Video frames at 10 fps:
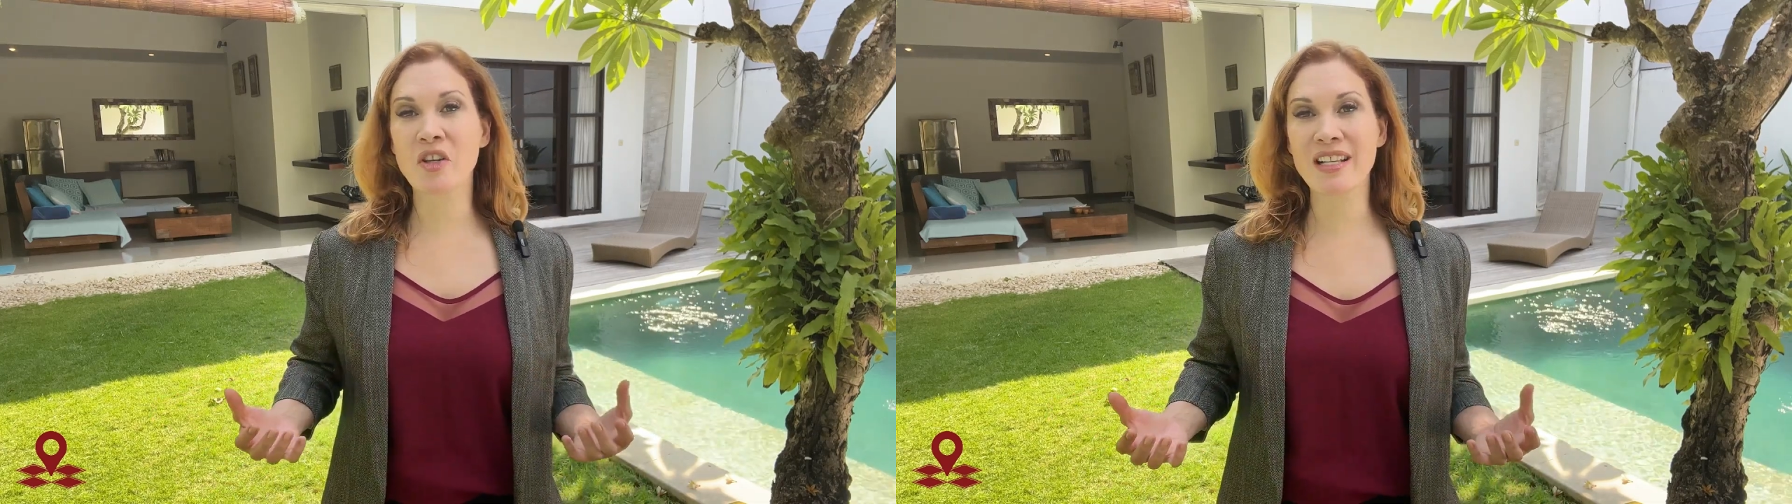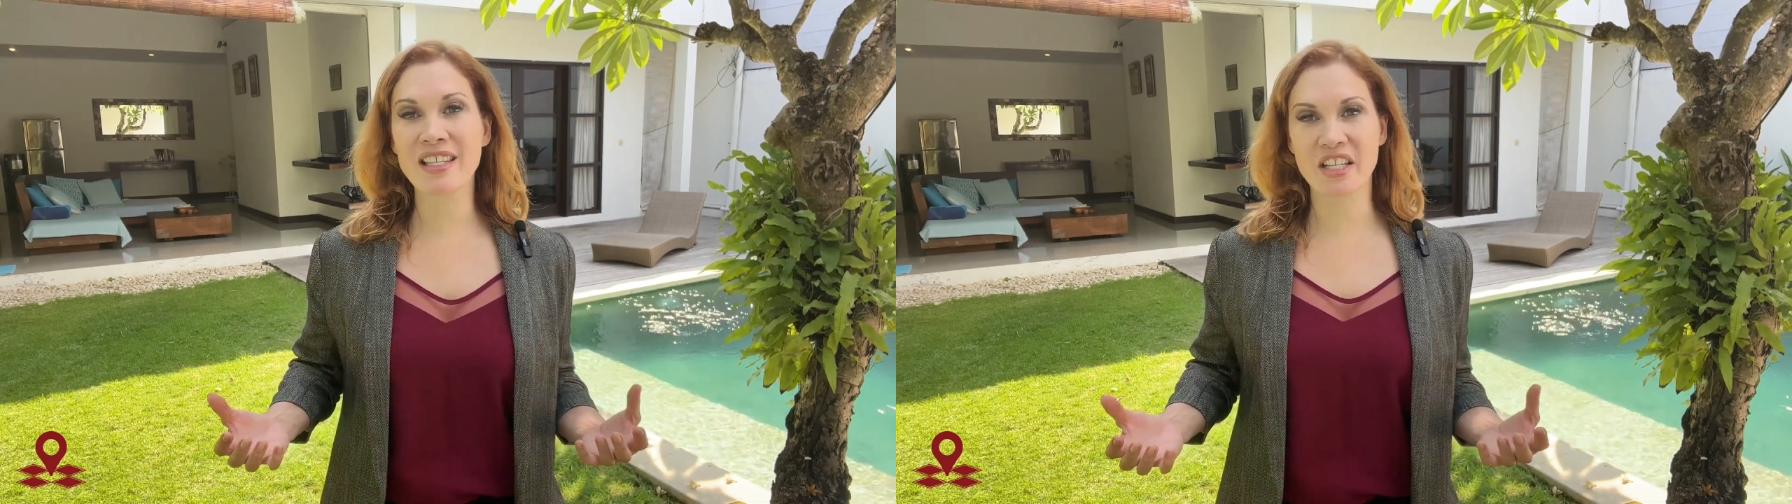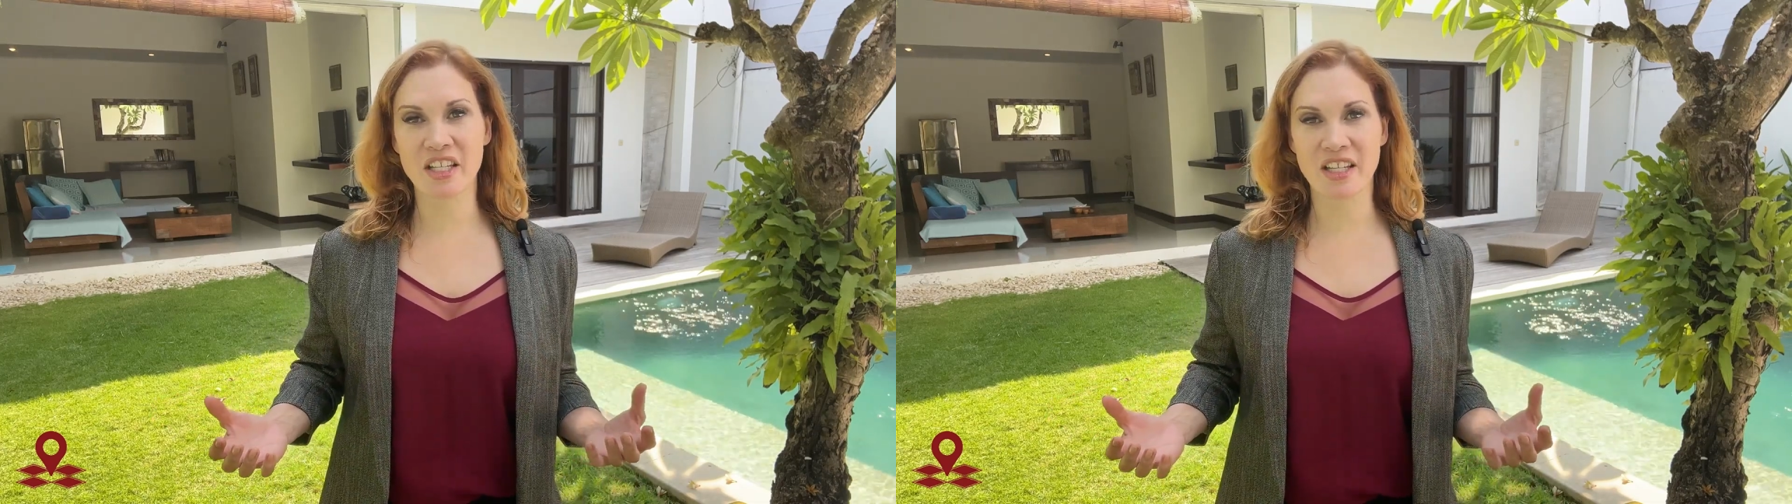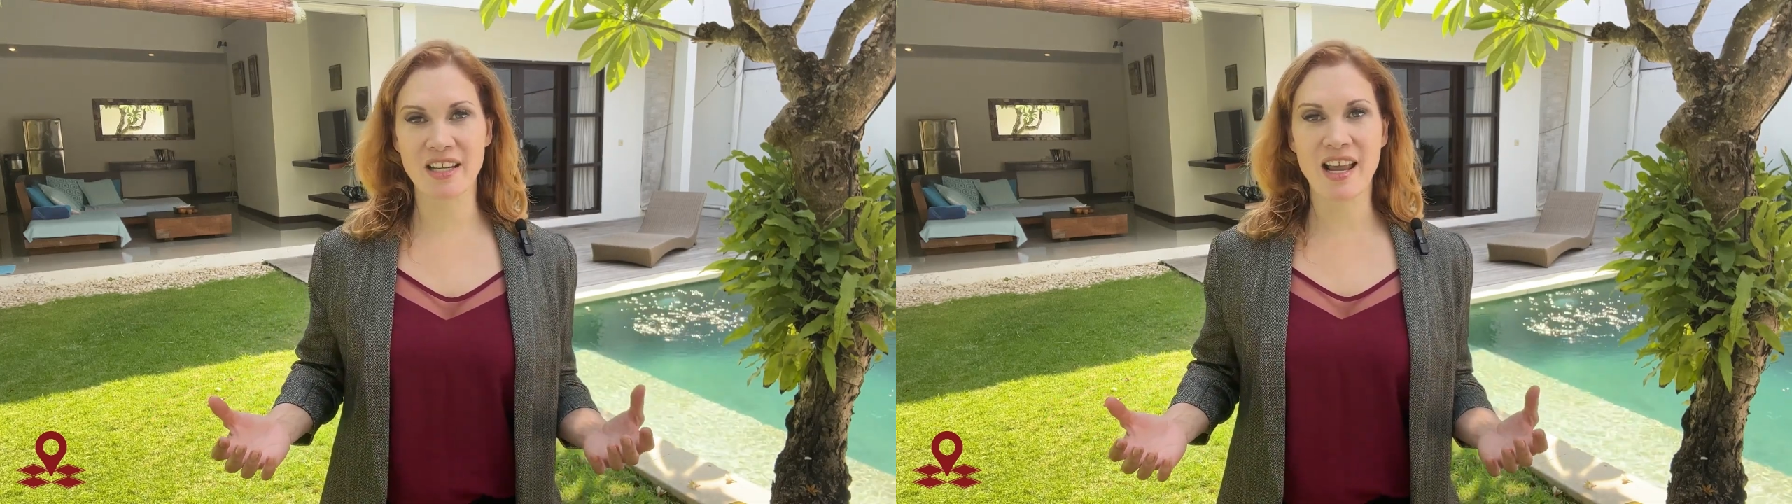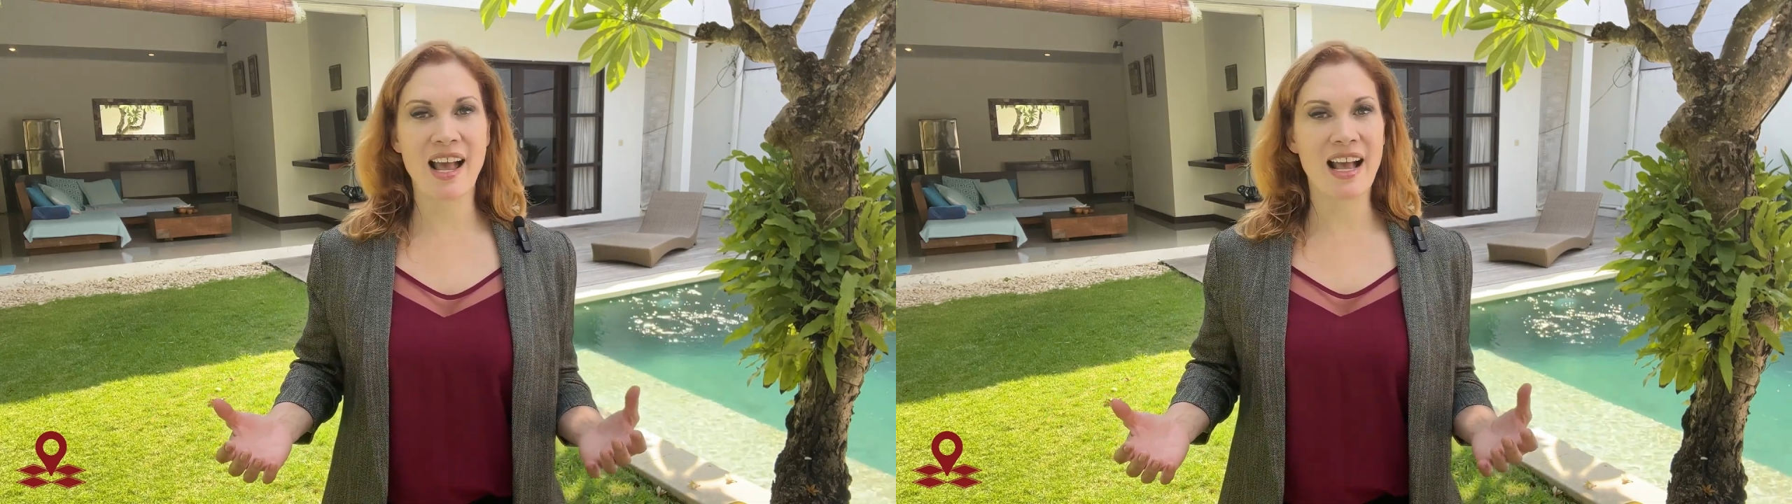
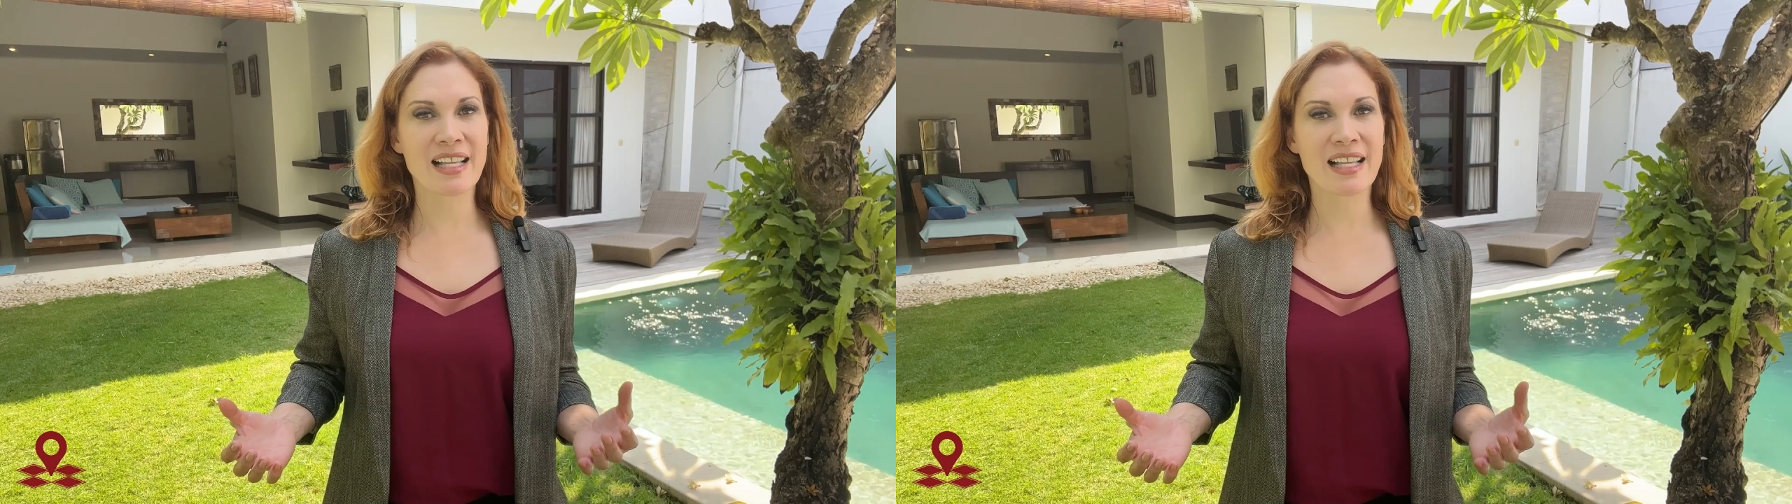transition